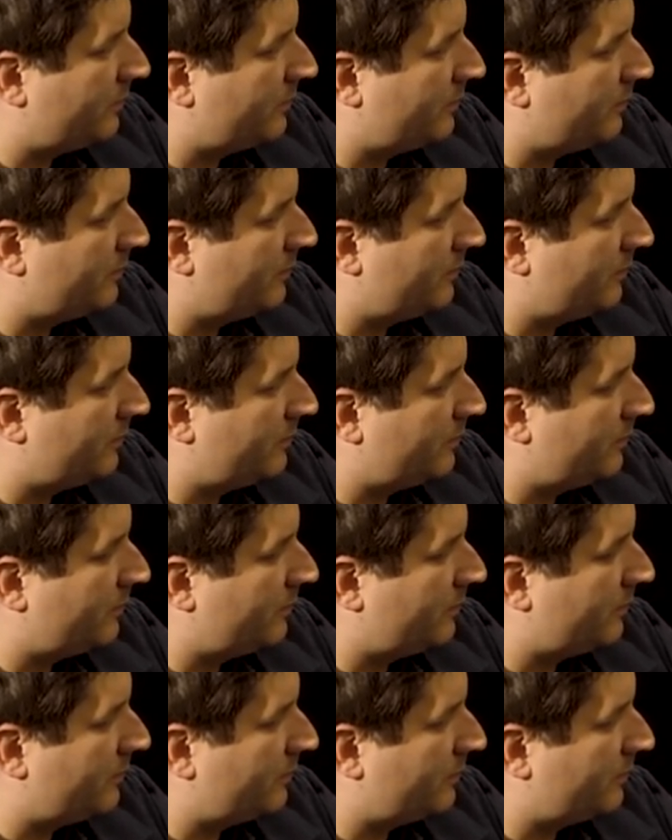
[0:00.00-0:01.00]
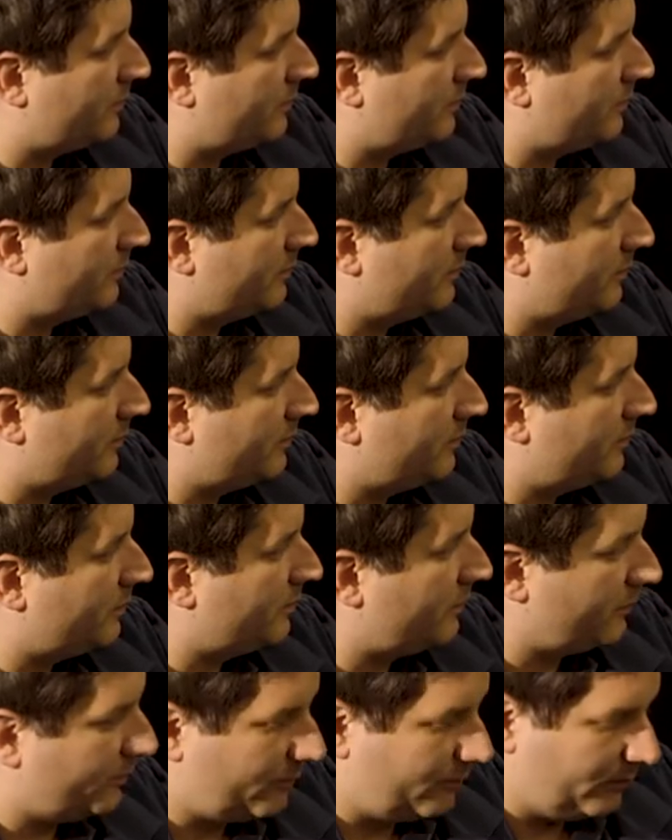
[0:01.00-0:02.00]

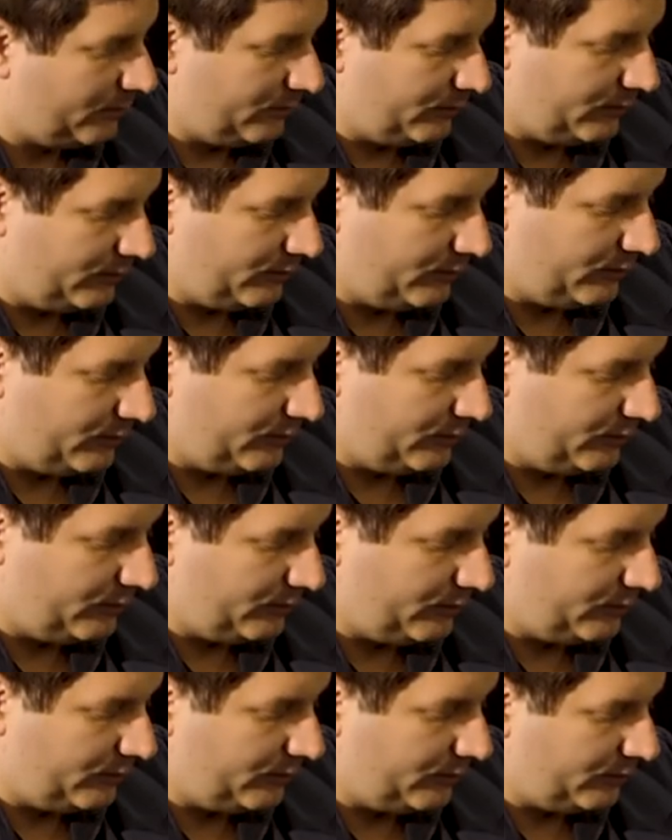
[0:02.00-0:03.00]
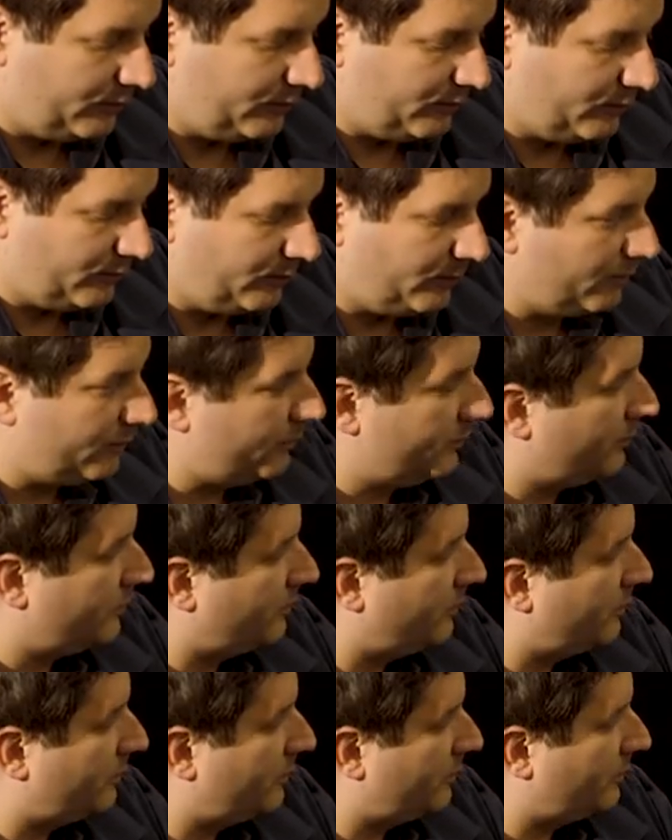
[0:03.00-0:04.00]

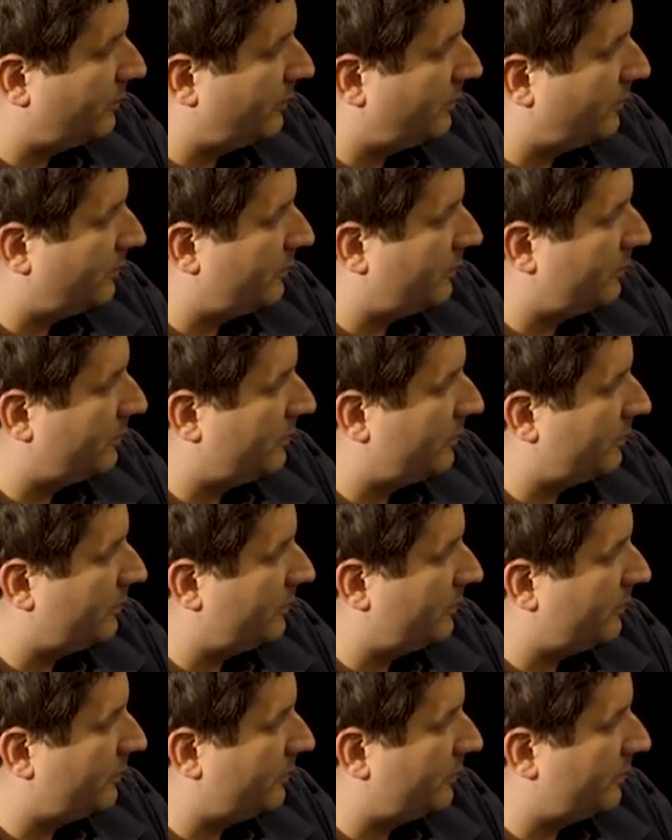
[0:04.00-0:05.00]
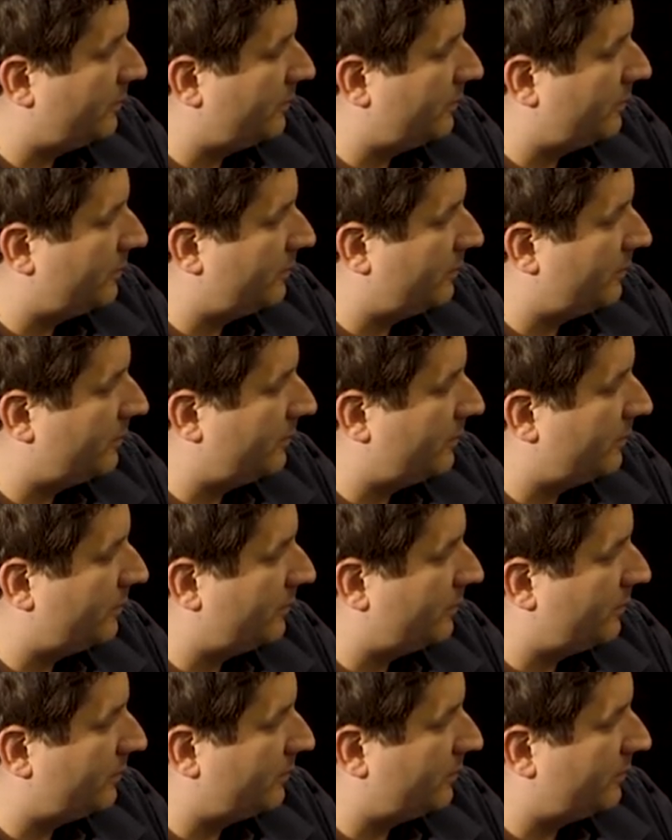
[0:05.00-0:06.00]

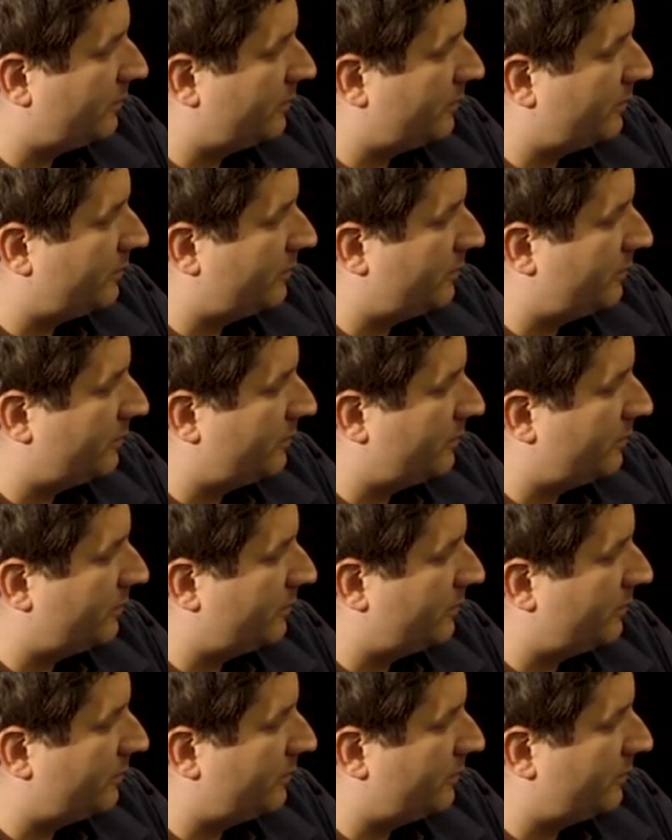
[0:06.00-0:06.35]
The person shown says nothing.